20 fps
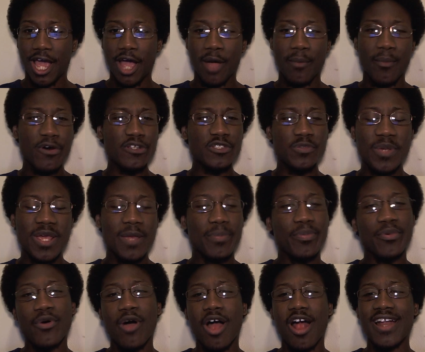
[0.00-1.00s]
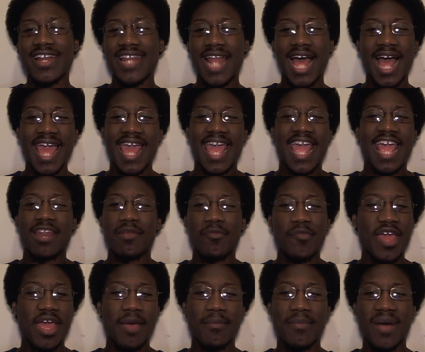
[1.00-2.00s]
most people are not anime
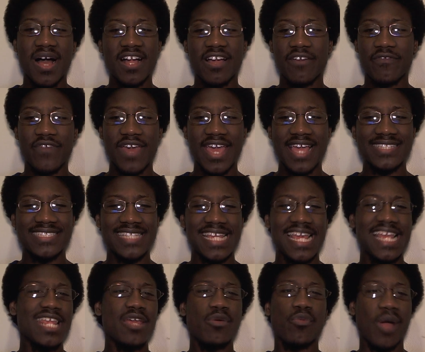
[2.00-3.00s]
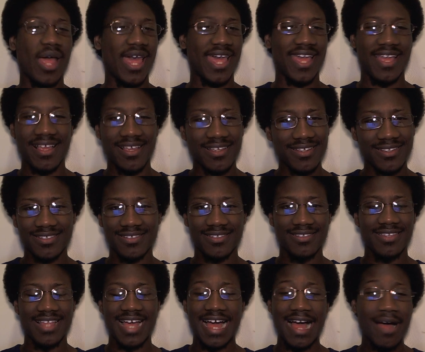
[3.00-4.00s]
and manga fans anyway.
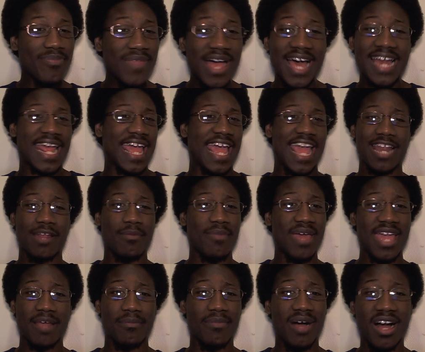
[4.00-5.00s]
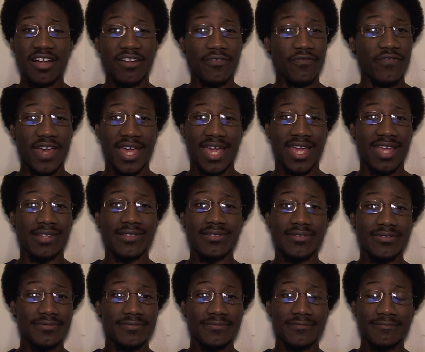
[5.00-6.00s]
I'm not an anime and manga fan.
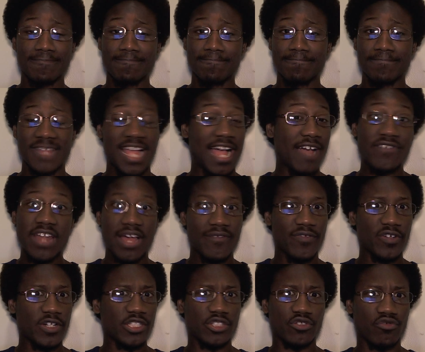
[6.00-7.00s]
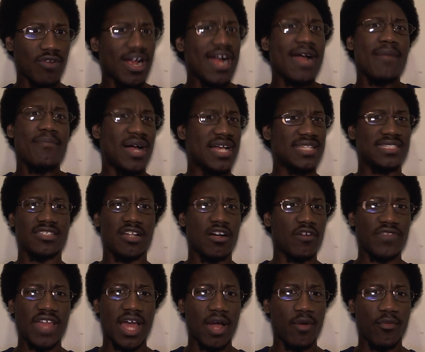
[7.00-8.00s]
I've never described
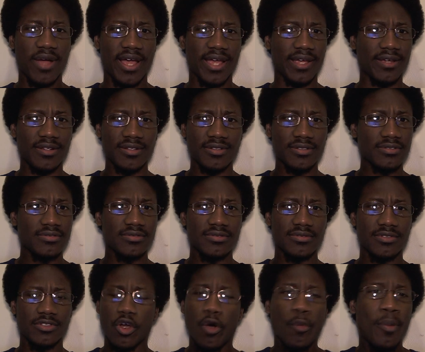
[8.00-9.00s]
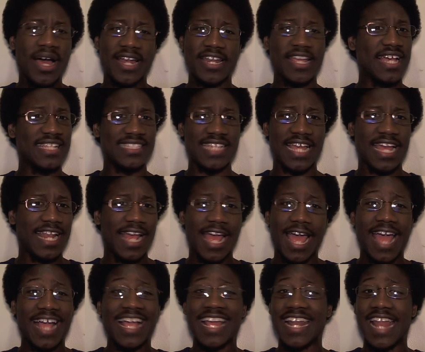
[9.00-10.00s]
myself that way. Nobody has a,
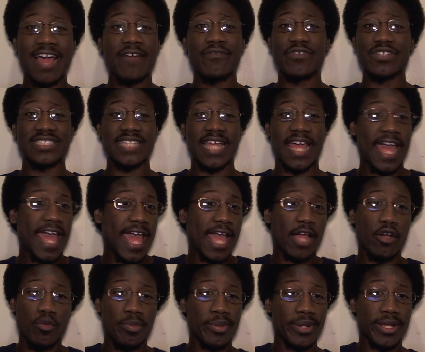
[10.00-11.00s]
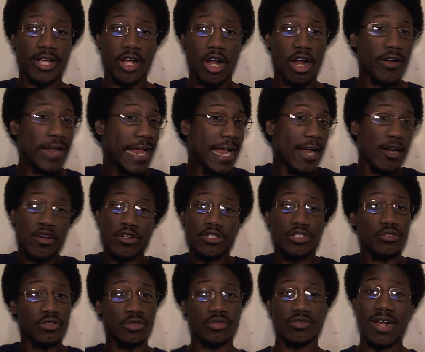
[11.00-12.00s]
can ever say, "Hey, Uber Hikari, I heard
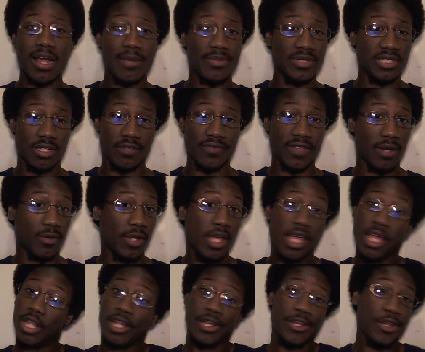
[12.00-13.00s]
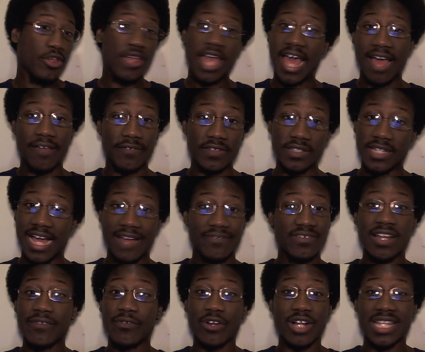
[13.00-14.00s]
you describe yourself that." No, you haven't. I've
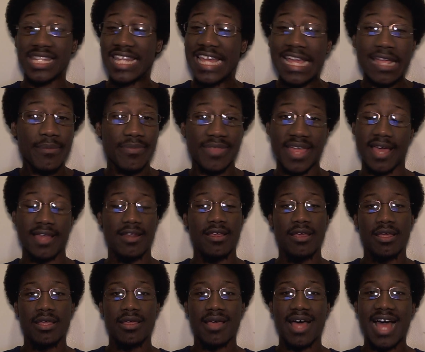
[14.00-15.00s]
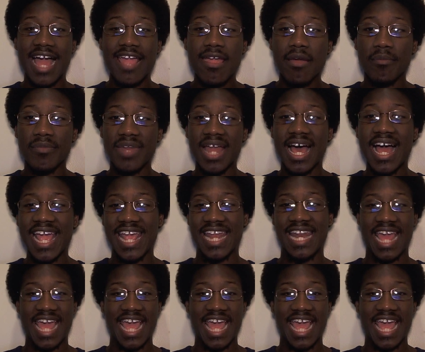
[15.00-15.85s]
never claimed that. I am not an